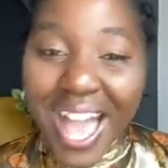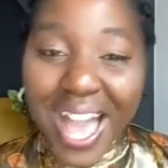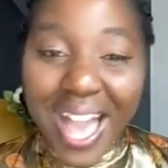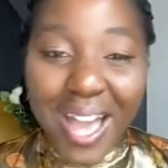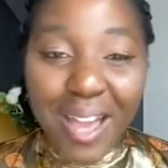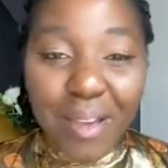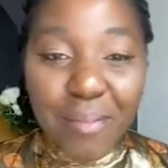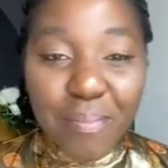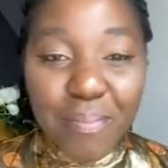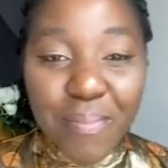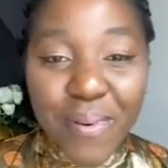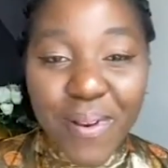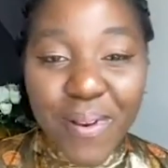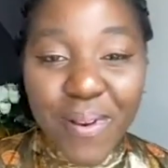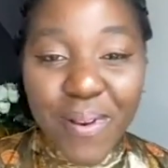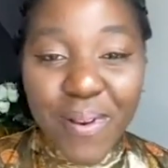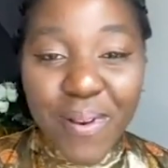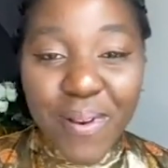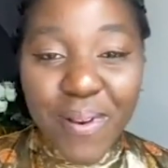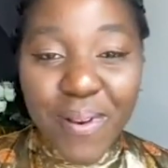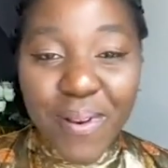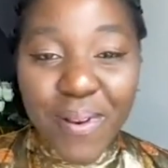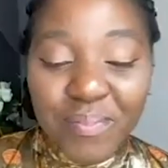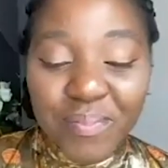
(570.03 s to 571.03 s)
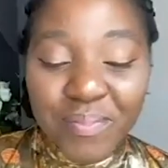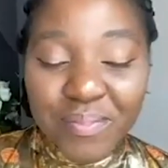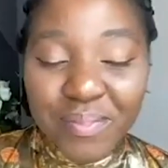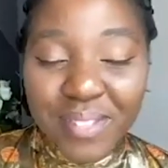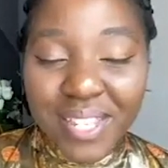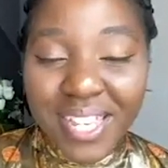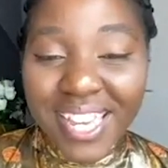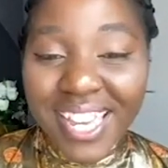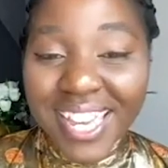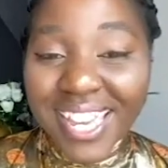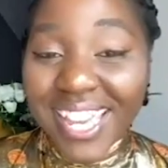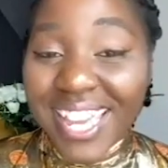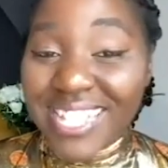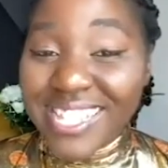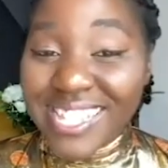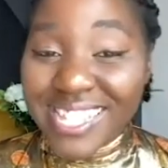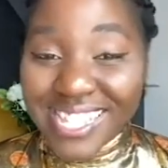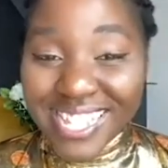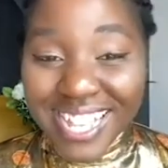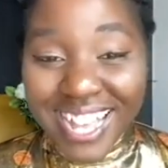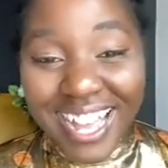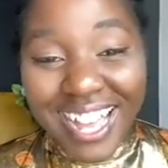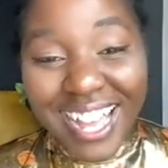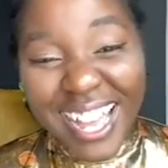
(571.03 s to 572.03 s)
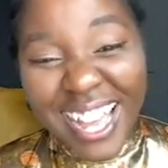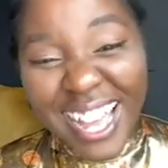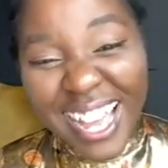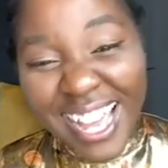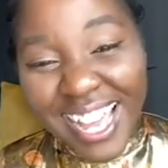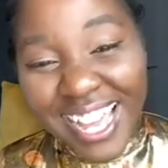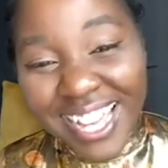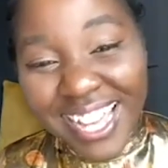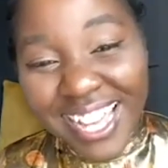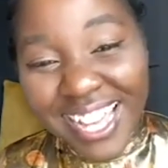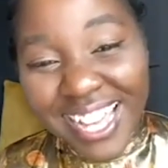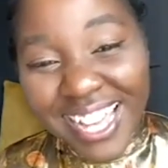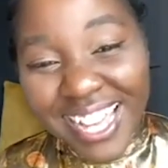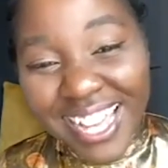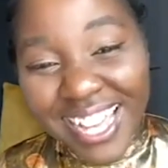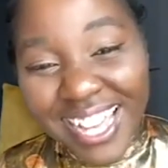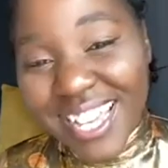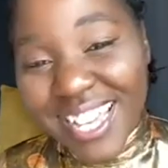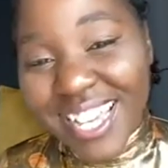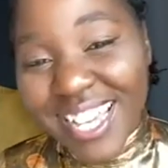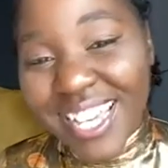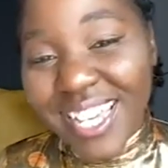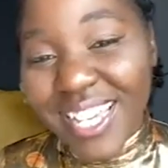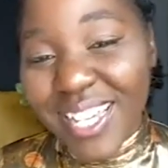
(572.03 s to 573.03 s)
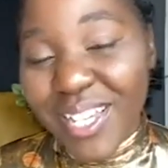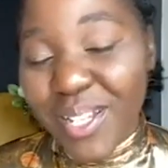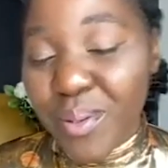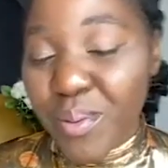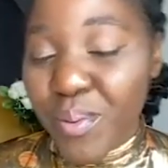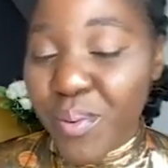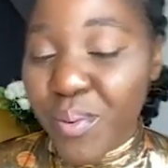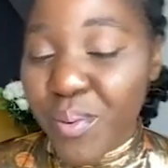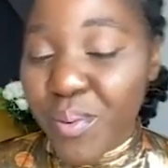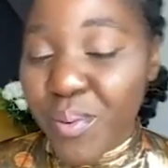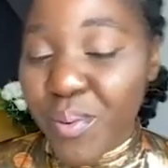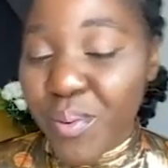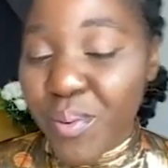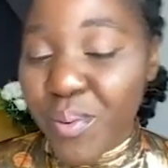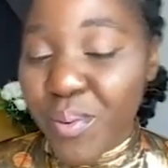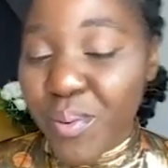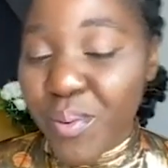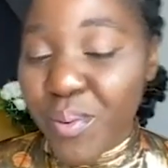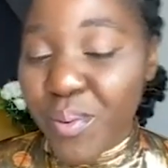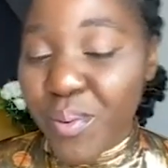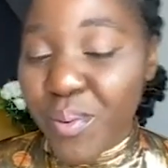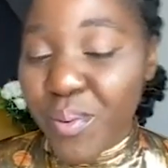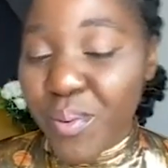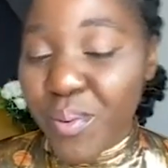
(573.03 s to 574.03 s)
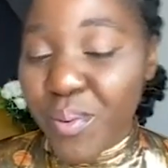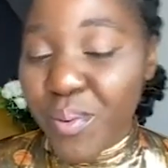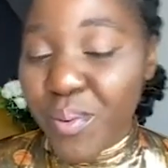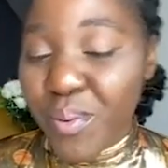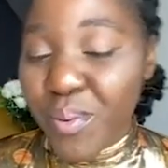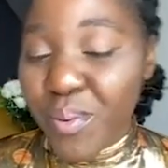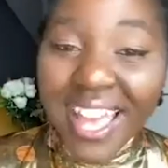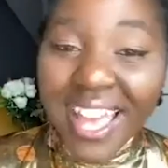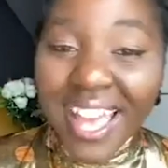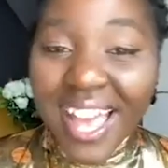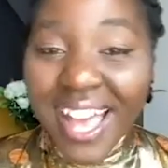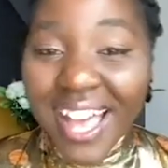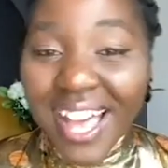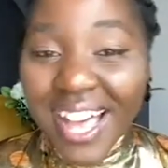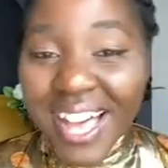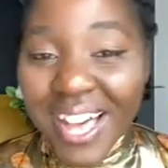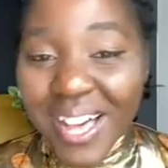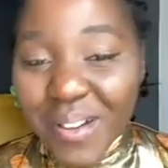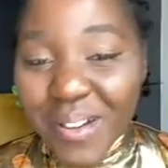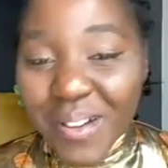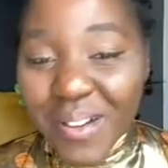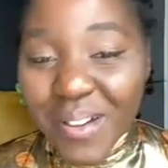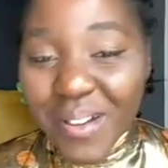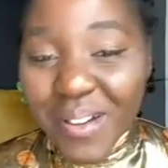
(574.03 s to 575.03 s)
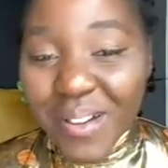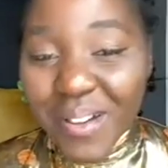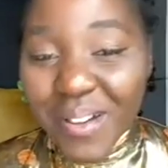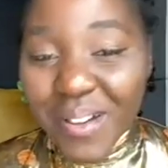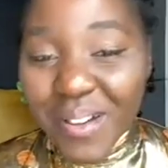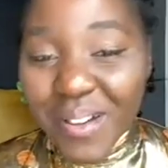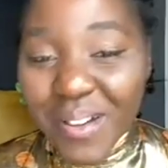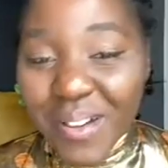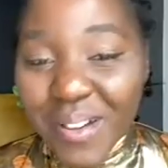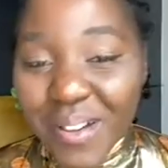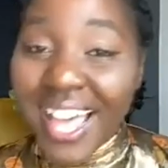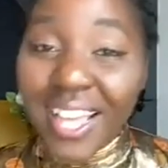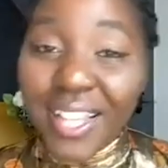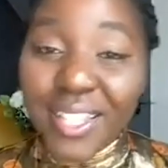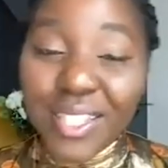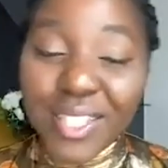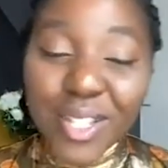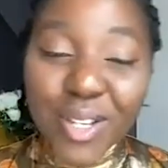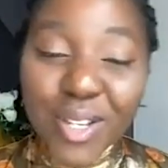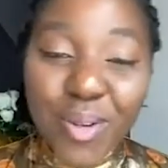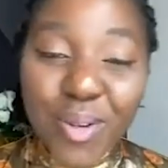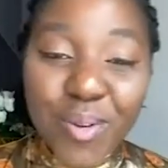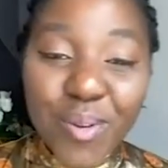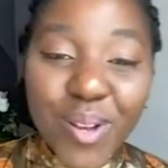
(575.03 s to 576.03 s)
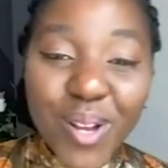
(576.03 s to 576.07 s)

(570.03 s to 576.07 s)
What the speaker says: I promise I did water them, and the